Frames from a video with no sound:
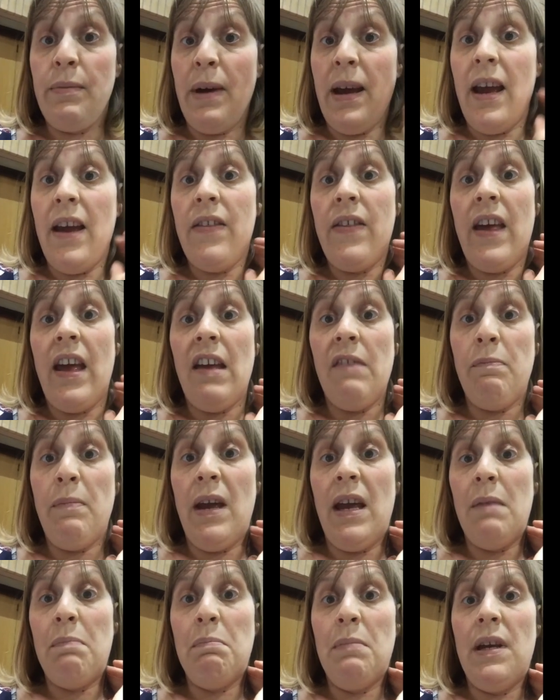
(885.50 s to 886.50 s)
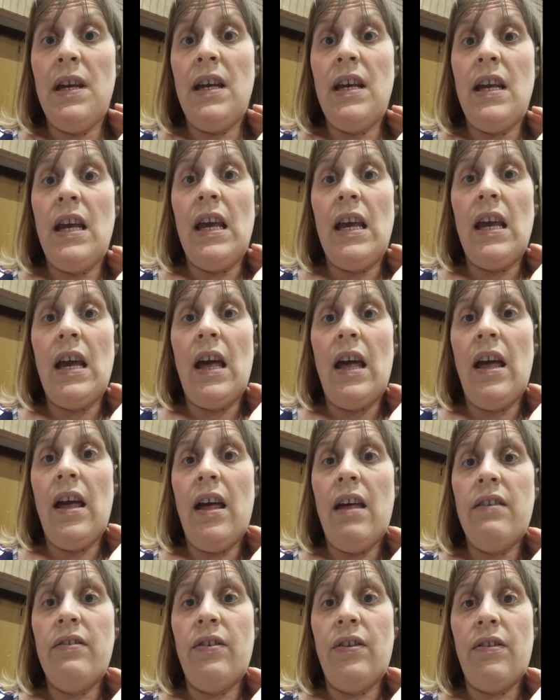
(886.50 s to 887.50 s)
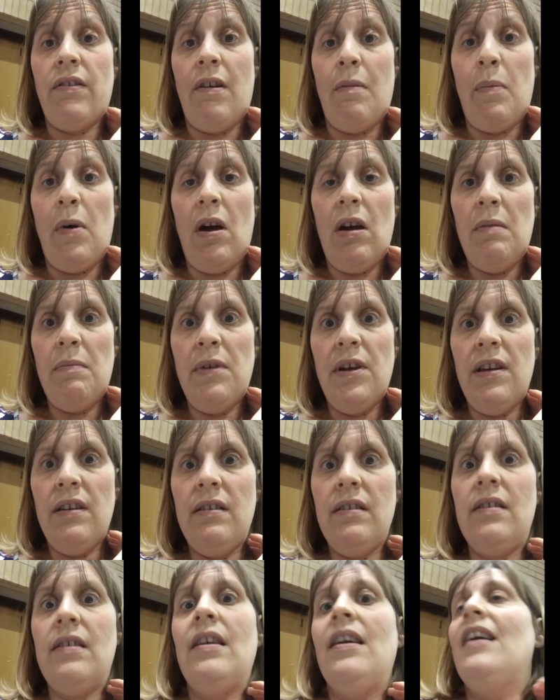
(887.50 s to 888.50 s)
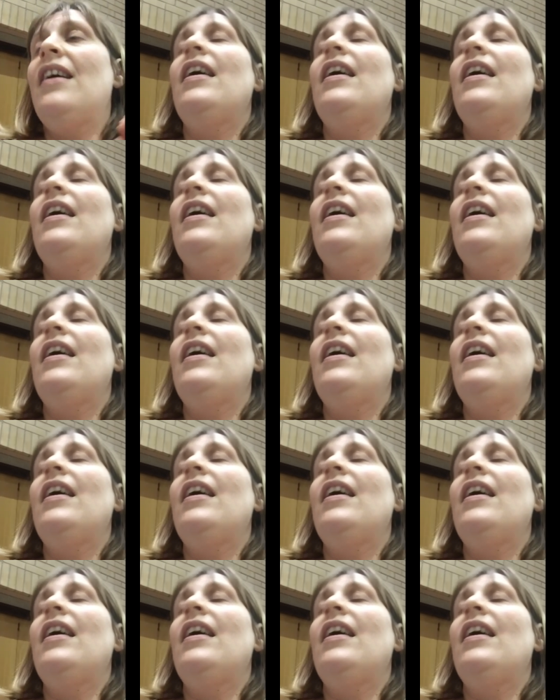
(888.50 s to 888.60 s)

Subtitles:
away they've made me another appointment.